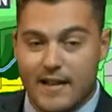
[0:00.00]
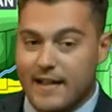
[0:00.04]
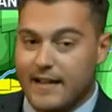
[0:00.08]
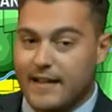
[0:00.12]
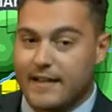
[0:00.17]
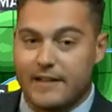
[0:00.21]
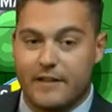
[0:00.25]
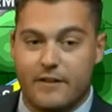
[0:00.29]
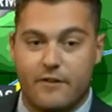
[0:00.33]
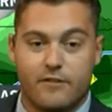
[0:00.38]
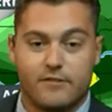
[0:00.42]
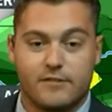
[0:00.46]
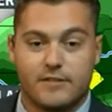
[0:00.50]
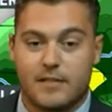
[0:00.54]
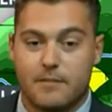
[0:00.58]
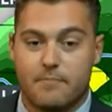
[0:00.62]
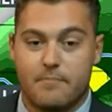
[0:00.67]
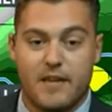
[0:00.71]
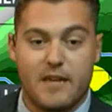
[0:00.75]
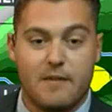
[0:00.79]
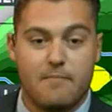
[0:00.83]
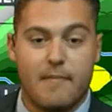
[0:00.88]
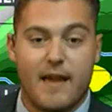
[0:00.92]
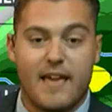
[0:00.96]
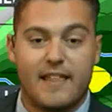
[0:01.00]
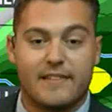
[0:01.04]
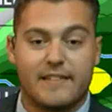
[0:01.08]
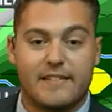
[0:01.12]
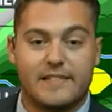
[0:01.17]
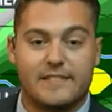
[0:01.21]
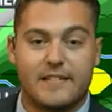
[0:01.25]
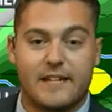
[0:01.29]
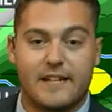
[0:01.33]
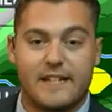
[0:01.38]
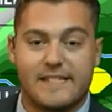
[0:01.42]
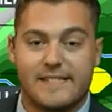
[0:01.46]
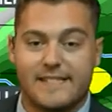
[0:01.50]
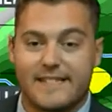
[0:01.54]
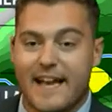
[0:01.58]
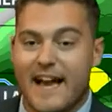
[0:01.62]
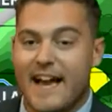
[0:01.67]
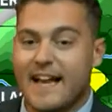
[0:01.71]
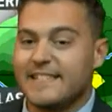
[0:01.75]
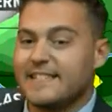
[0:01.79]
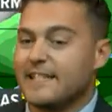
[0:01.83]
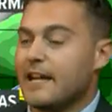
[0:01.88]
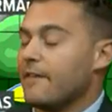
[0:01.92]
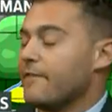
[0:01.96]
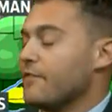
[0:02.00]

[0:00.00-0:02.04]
Clear as can be, mainly sunny skies.